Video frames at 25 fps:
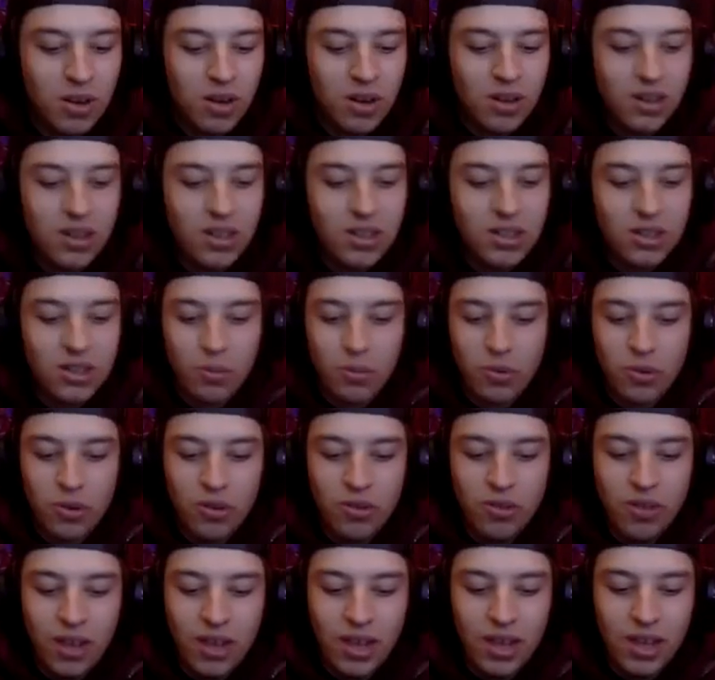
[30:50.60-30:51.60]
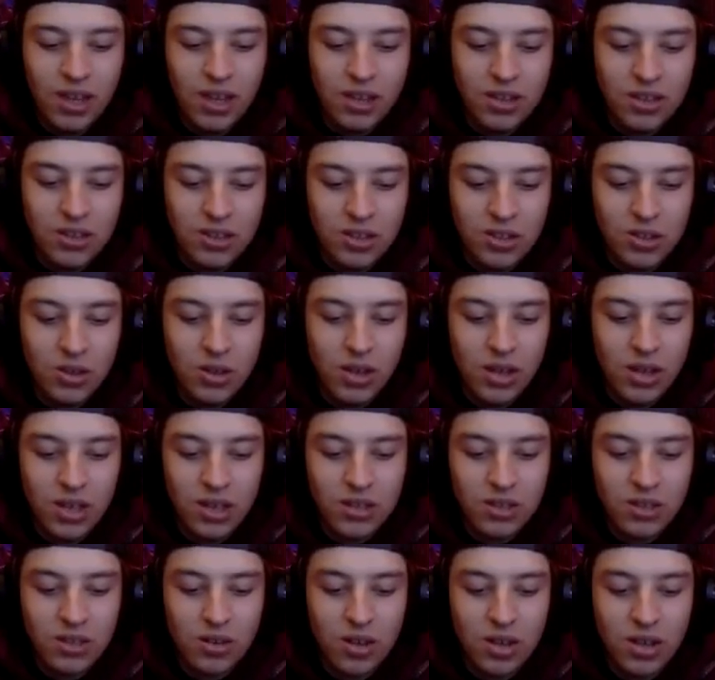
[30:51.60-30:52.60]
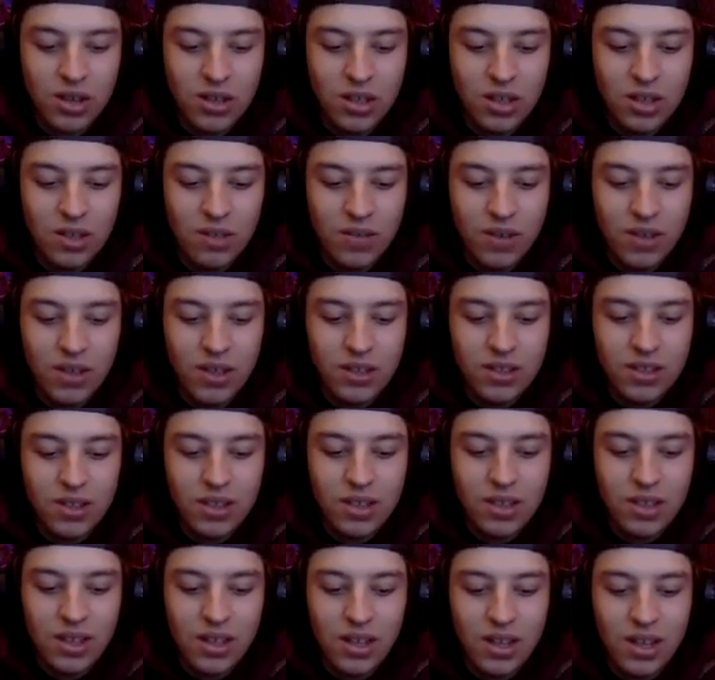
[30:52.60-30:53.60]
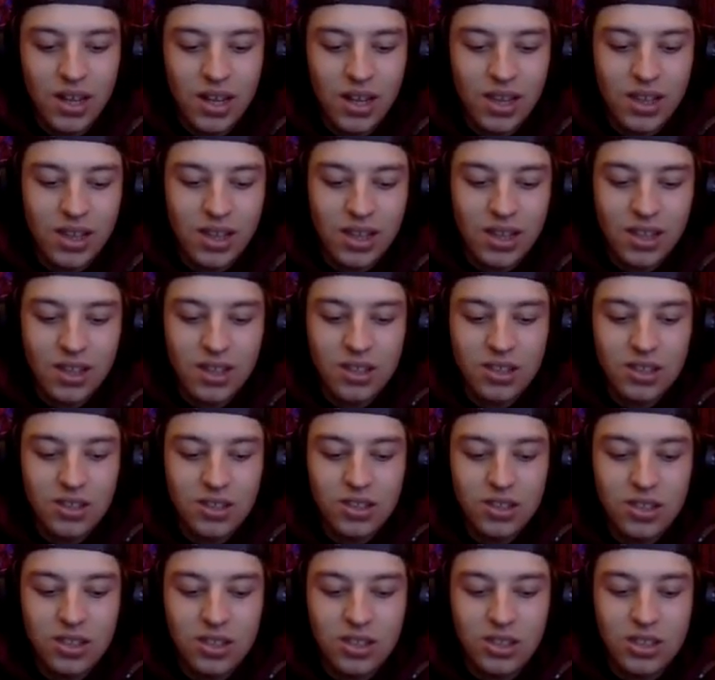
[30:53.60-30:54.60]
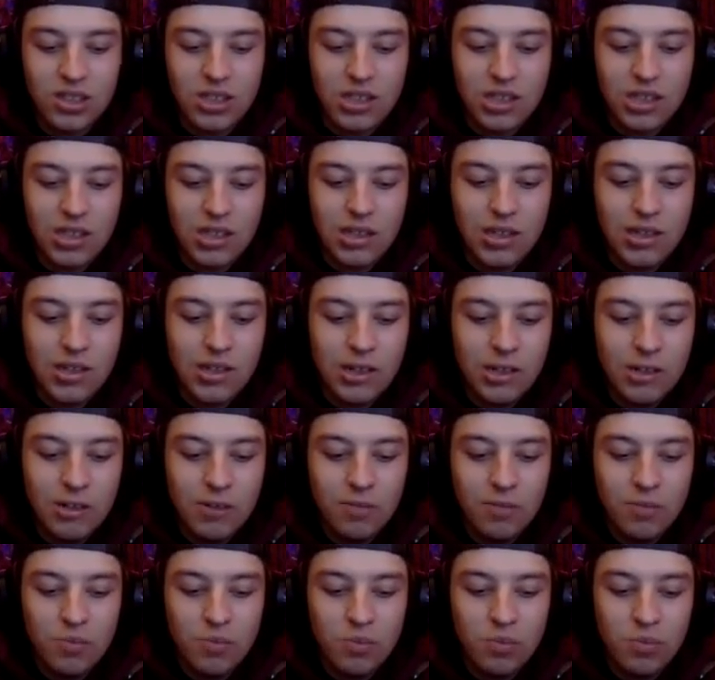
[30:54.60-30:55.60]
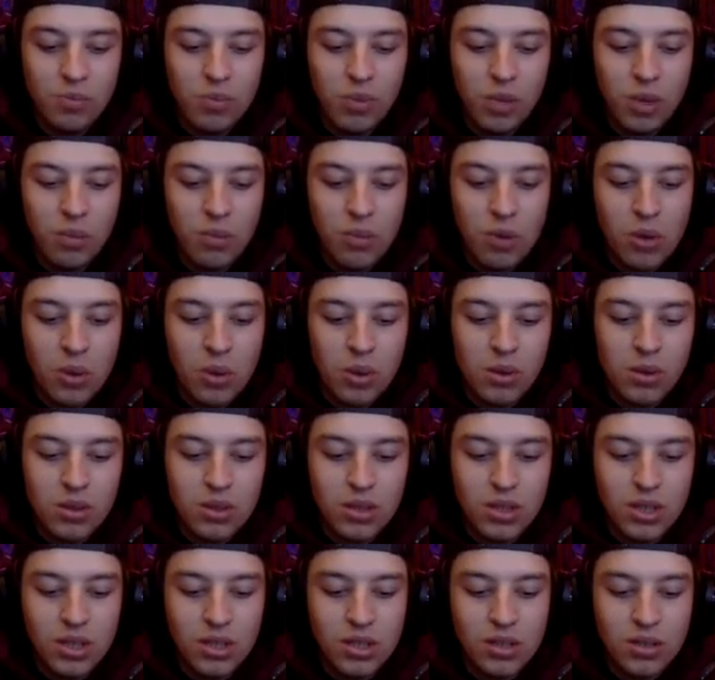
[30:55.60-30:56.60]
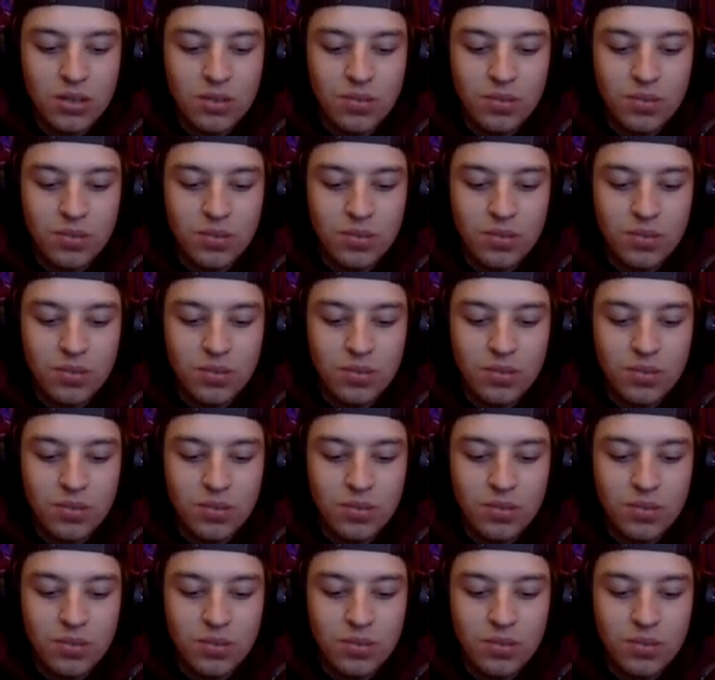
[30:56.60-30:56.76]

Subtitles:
needs to prove that he can do it against a great defense, and I think this is his big moment of the season.